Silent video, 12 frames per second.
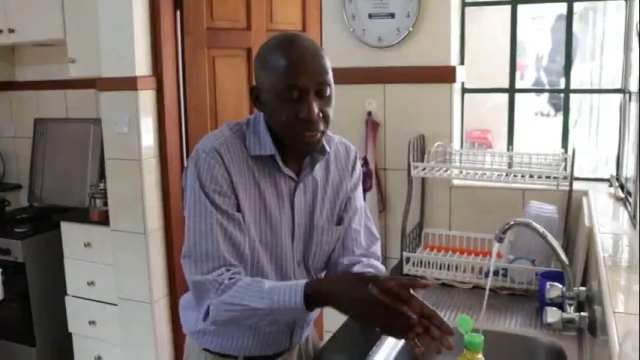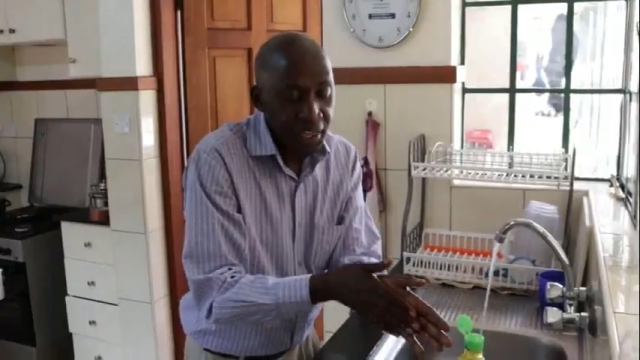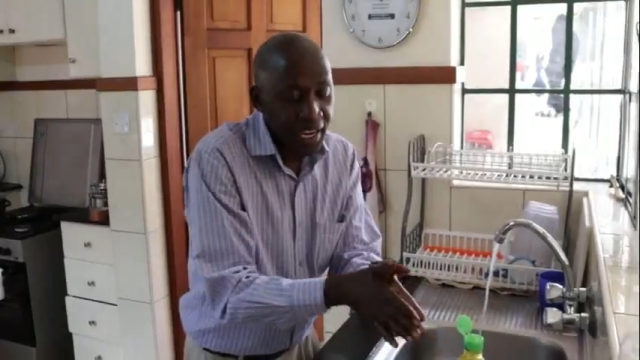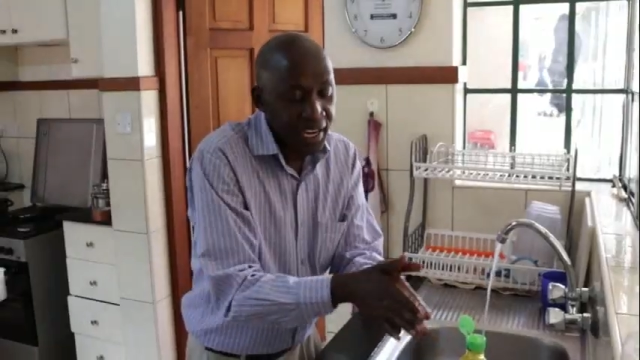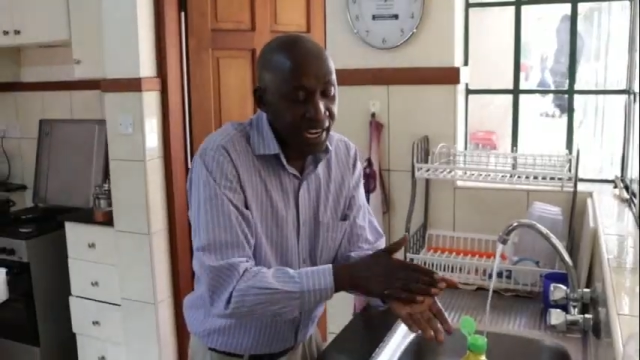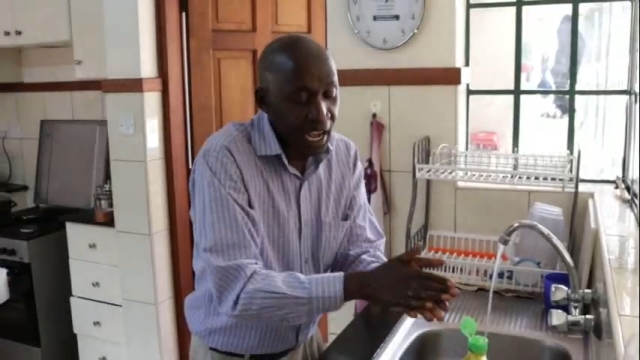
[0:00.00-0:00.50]

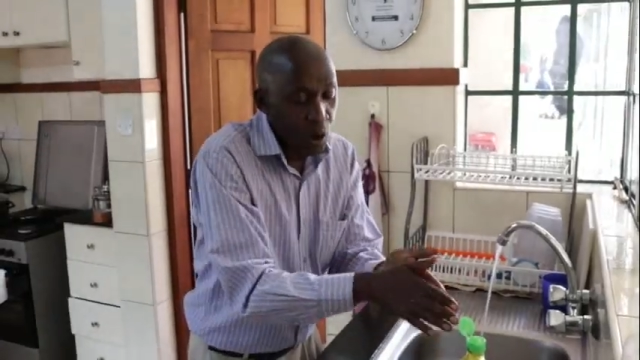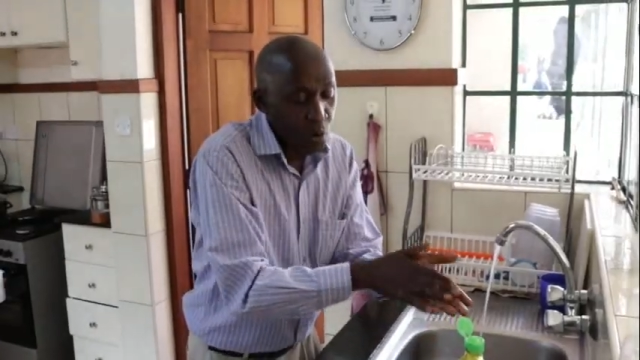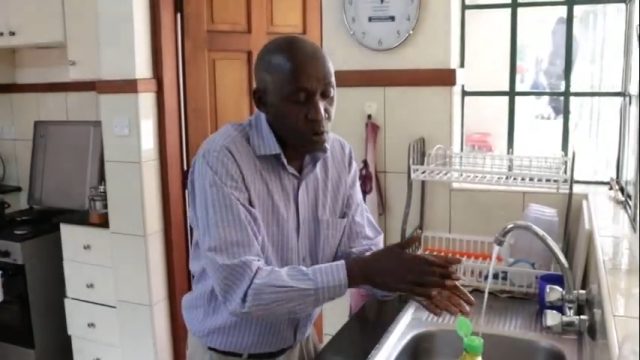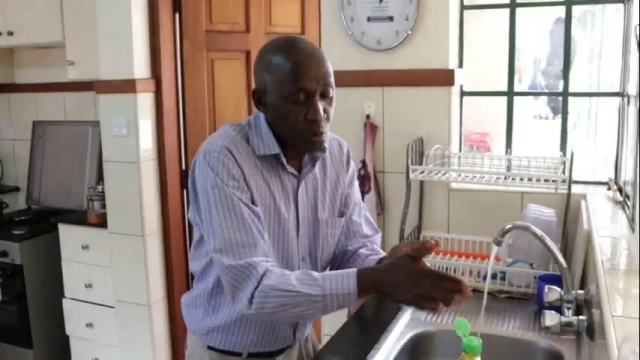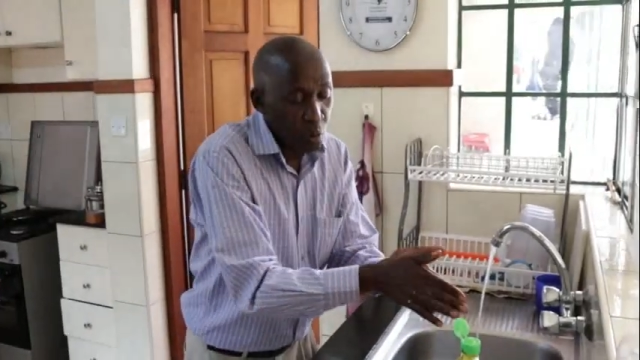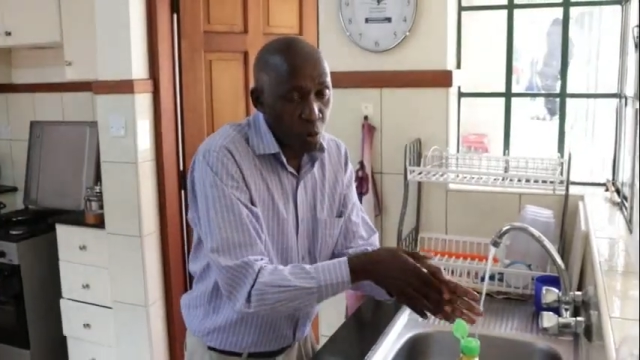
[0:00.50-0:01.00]
then
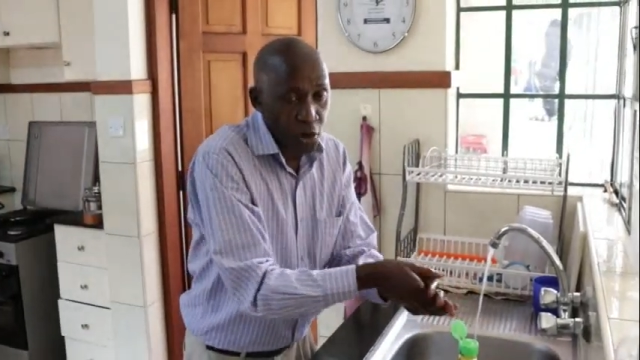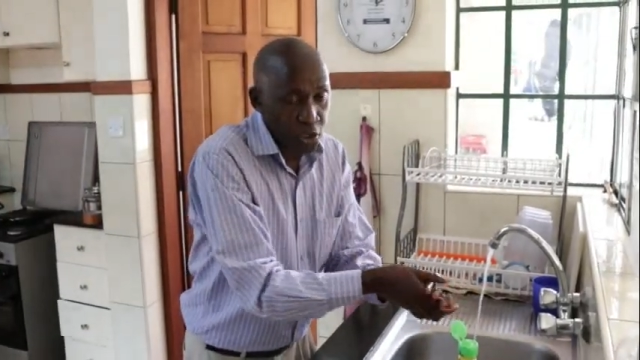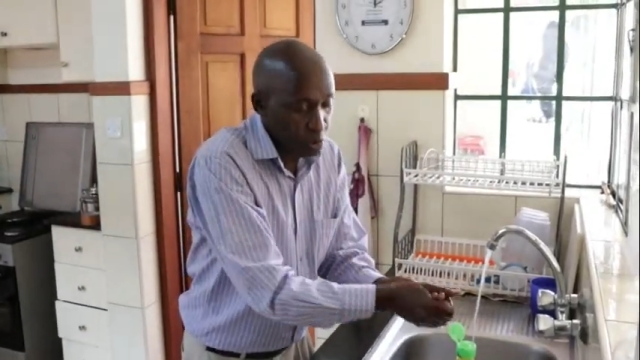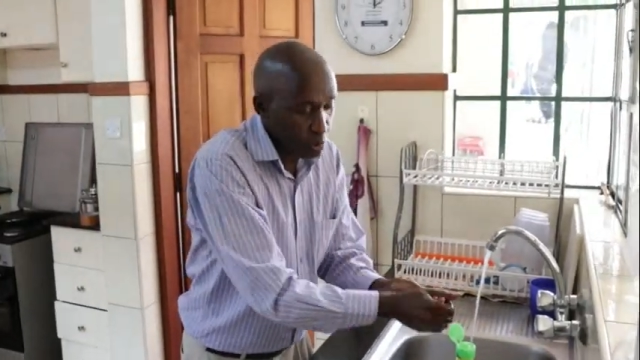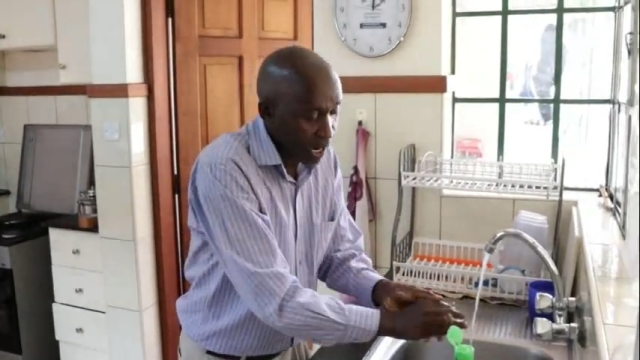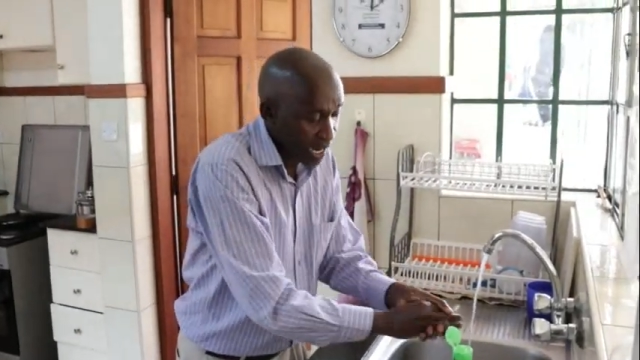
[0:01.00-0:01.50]
now you
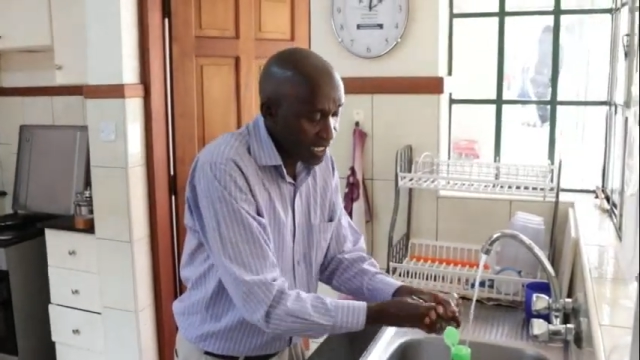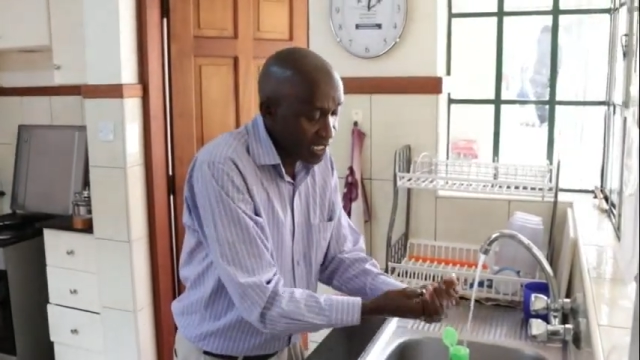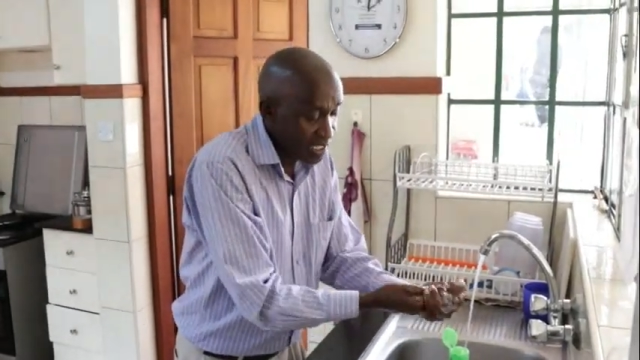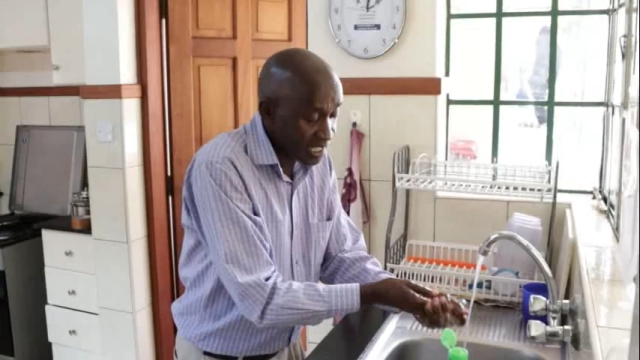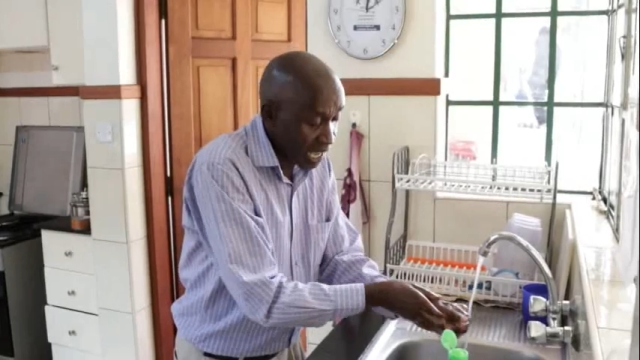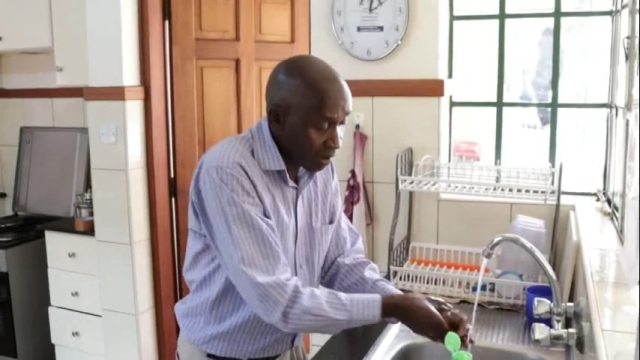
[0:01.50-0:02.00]
wash your
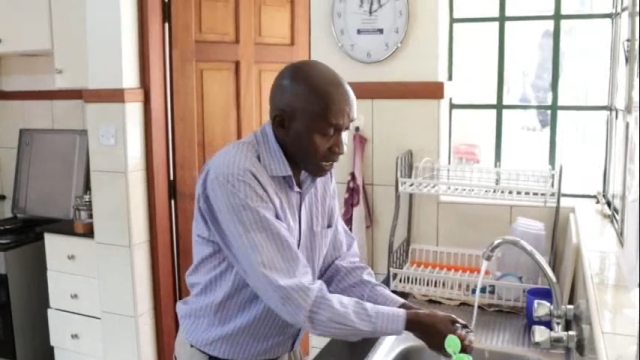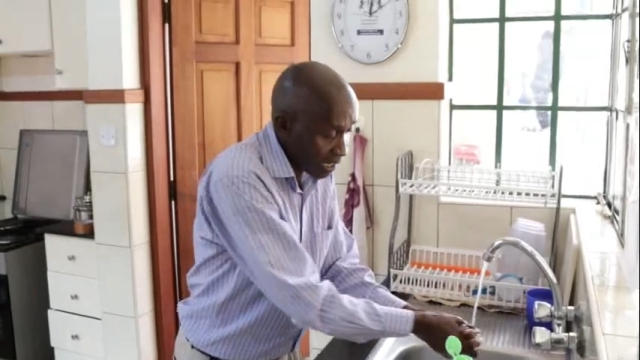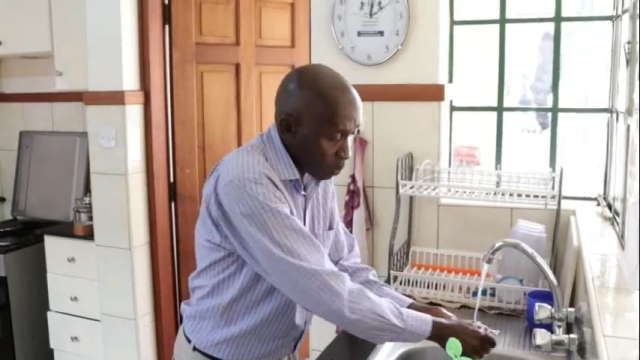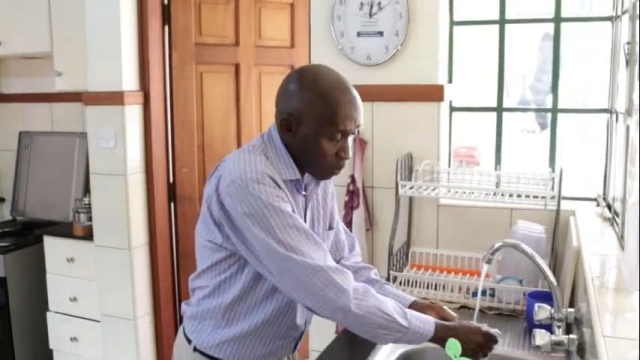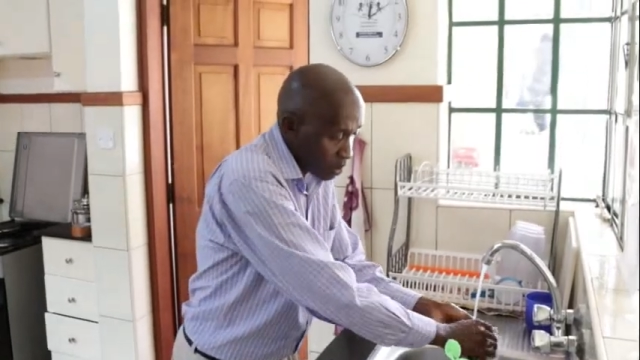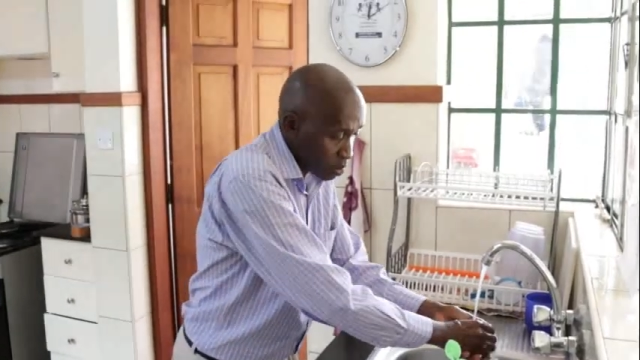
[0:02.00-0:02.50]
hands
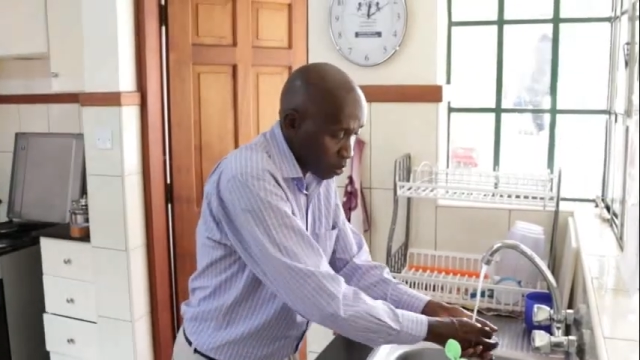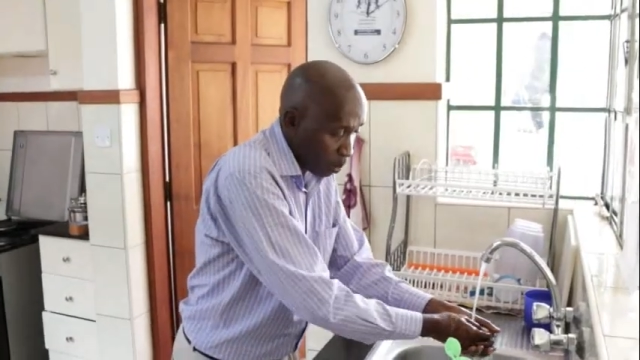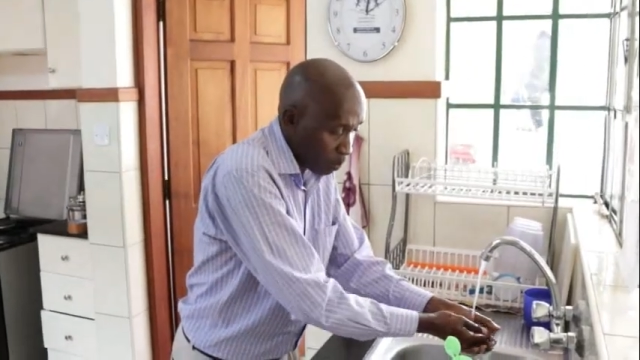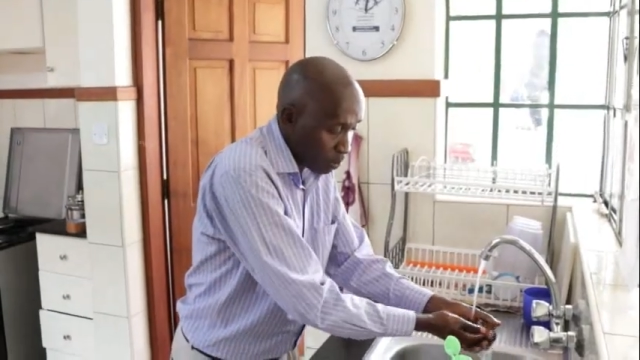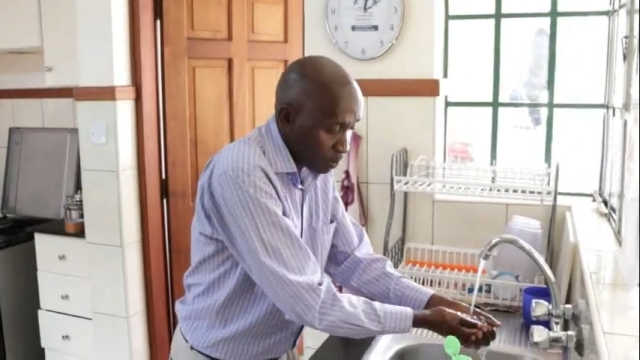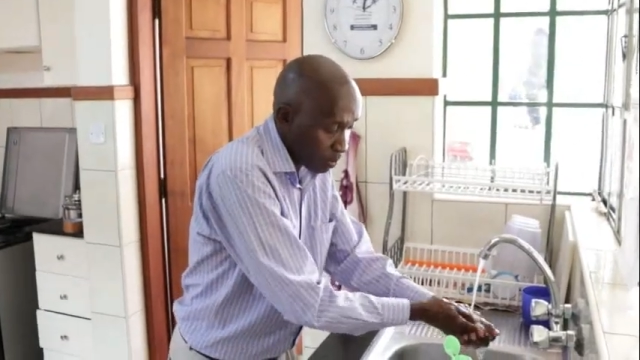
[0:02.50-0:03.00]
thoroughly with soap,